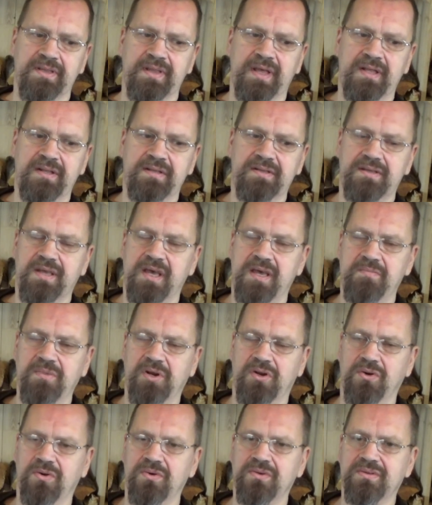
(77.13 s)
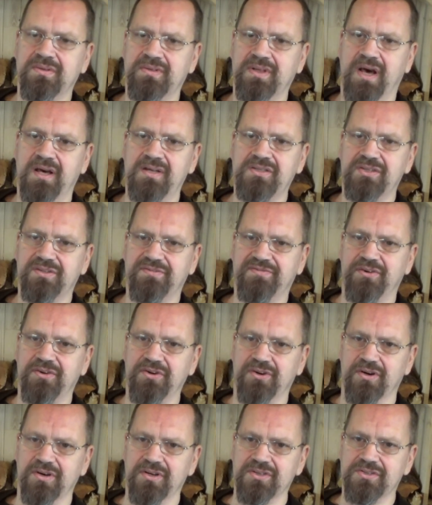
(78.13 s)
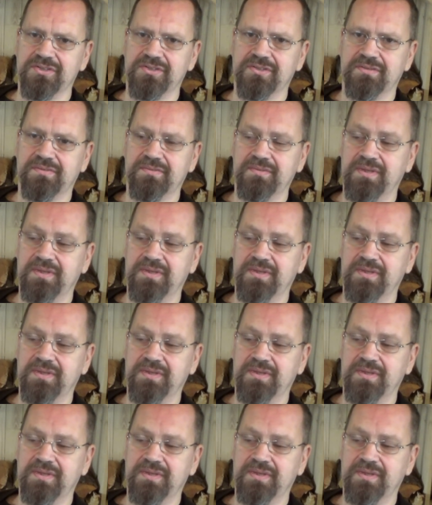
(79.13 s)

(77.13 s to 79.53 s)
then came along Nigel Farage.